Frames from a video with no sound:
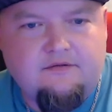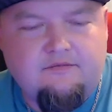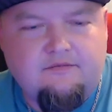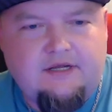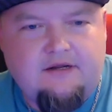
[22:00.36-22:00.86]

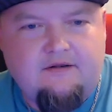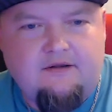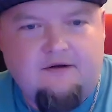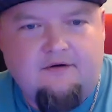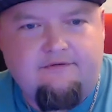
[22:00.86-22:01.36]
Man,
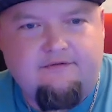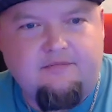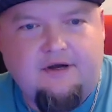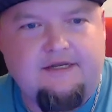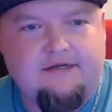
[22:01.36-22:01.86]
hello
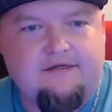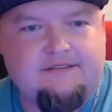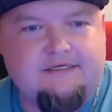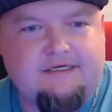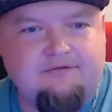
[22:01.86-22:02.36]
everybody. Good to
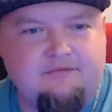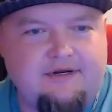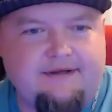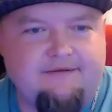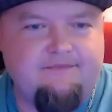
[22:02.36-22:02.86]
see
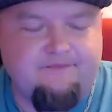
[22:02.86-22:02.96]
everybody.